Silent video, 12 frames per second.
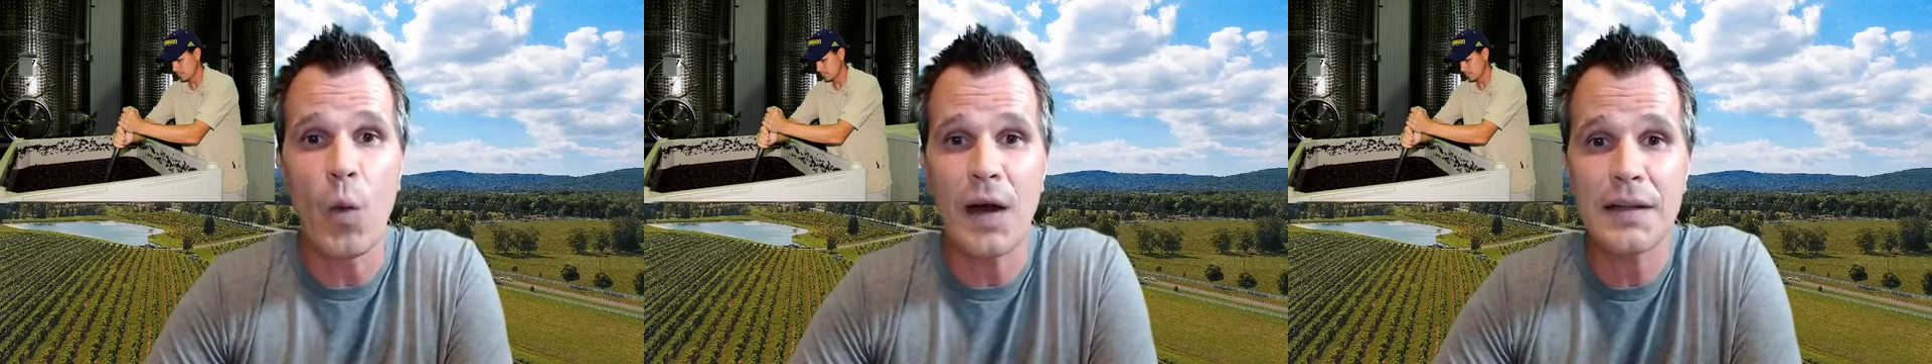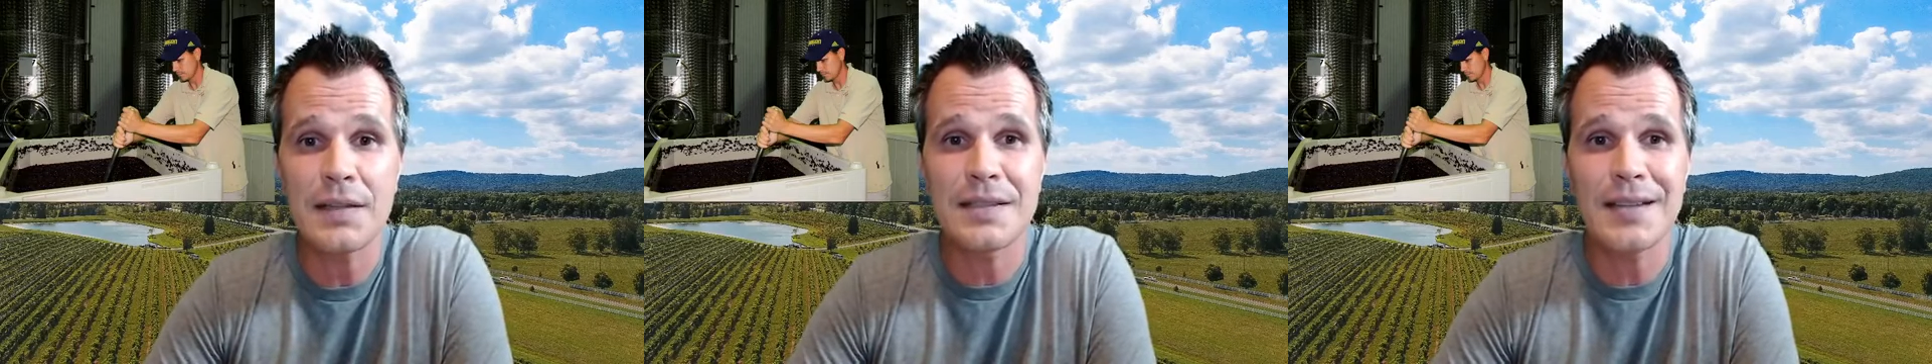
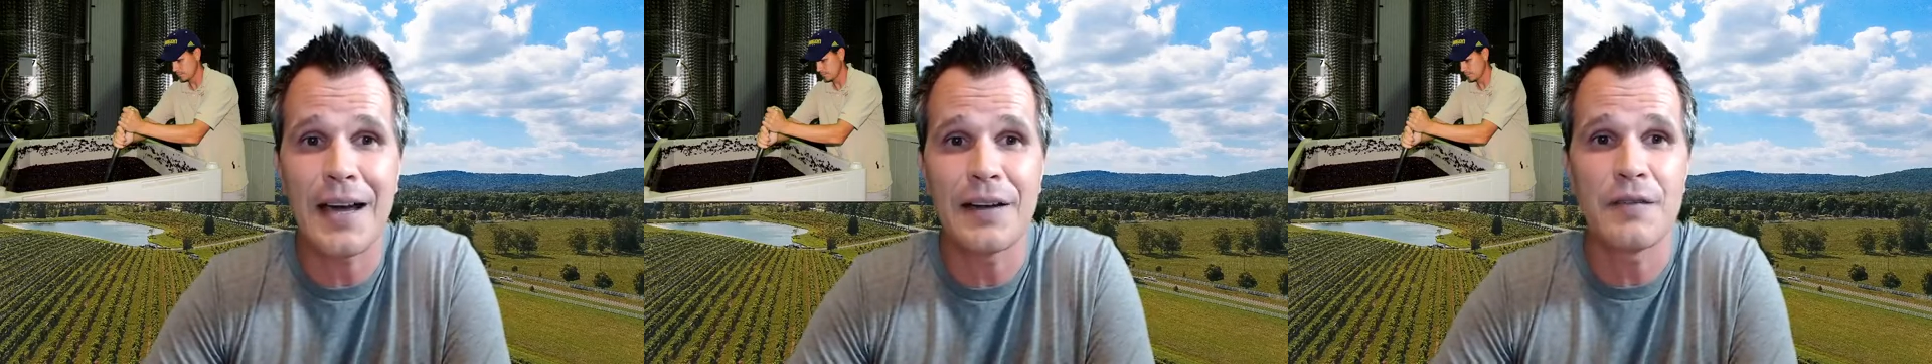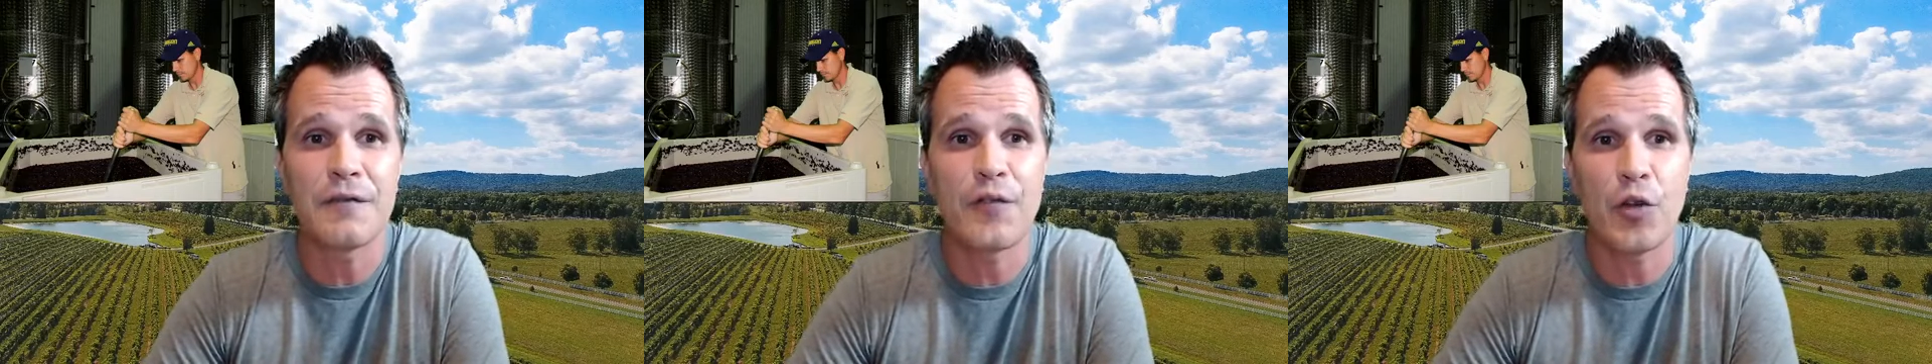
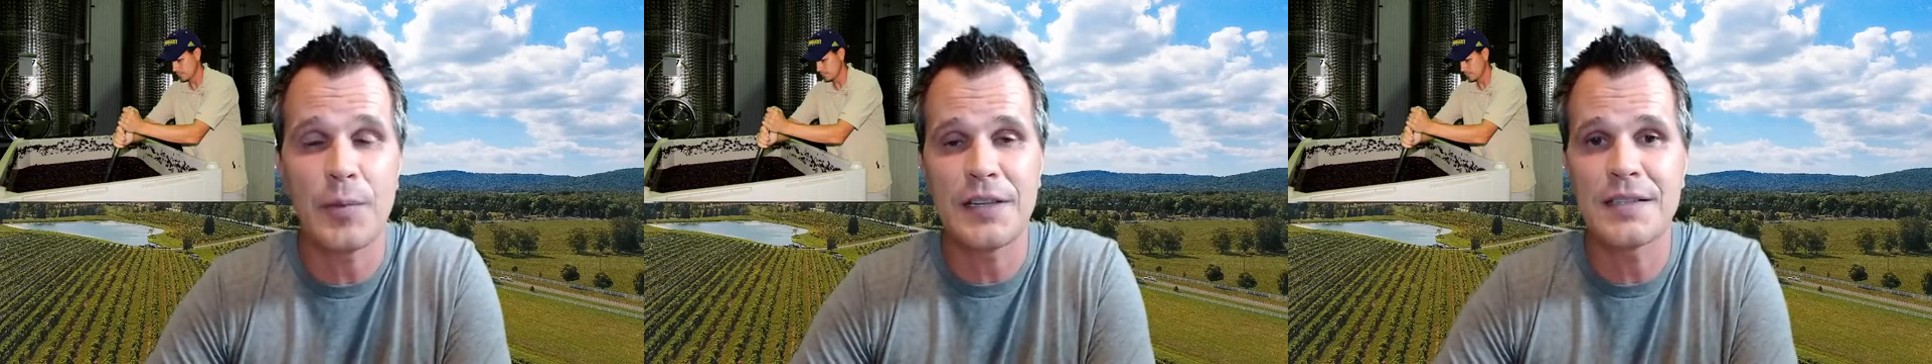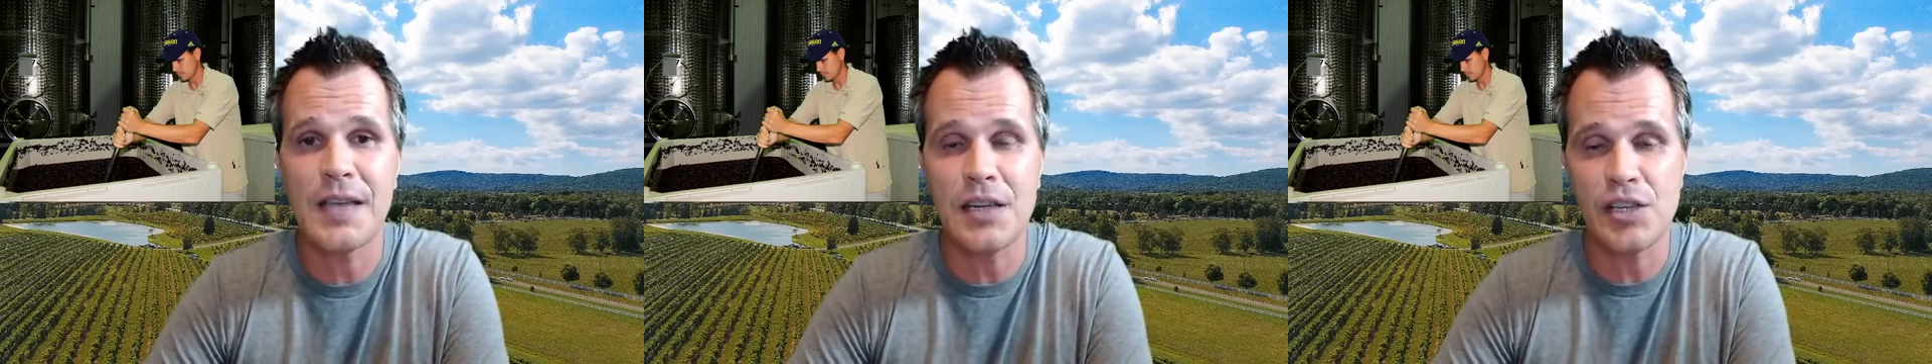1-ton
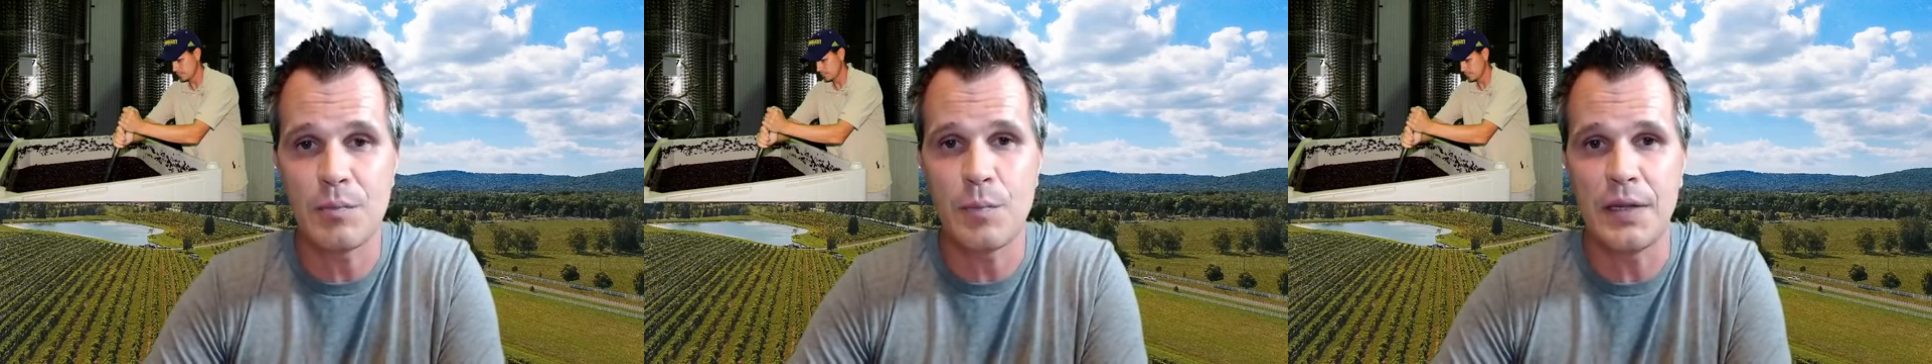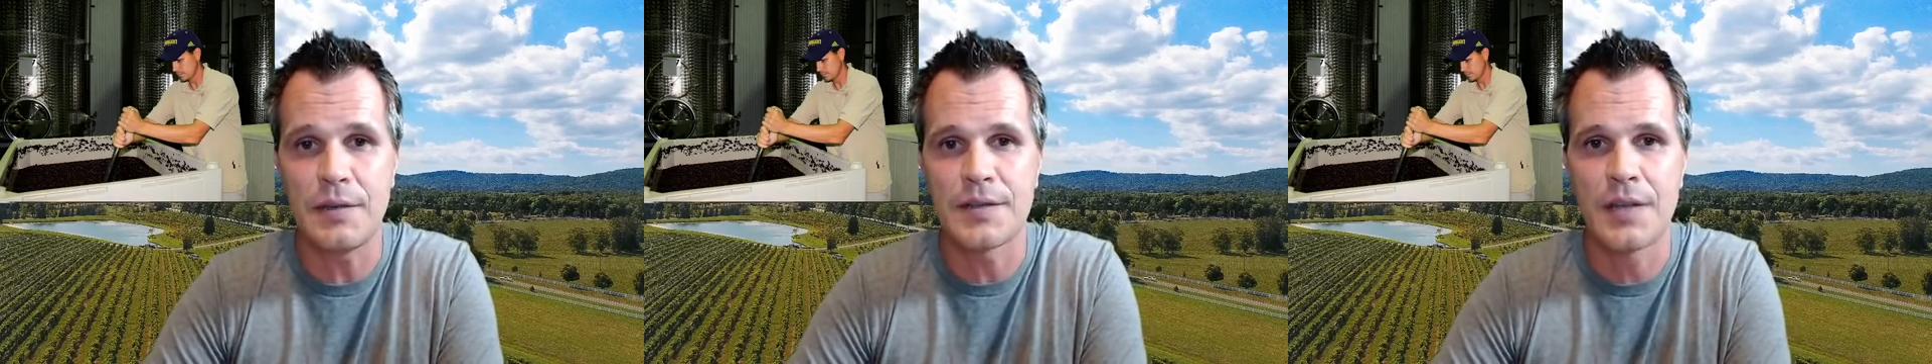fermentation
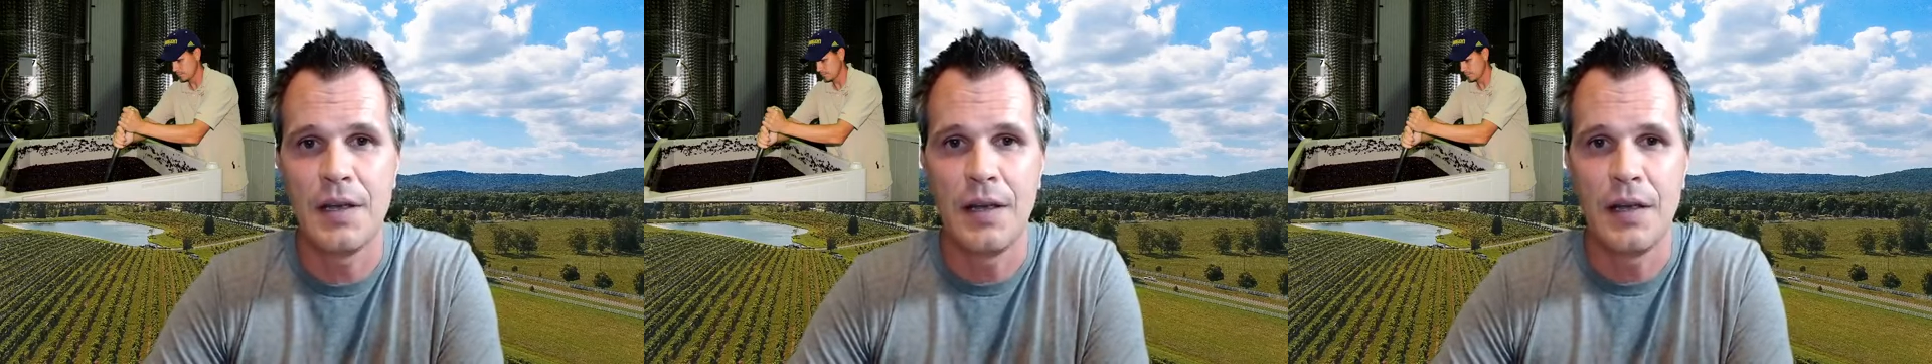bins.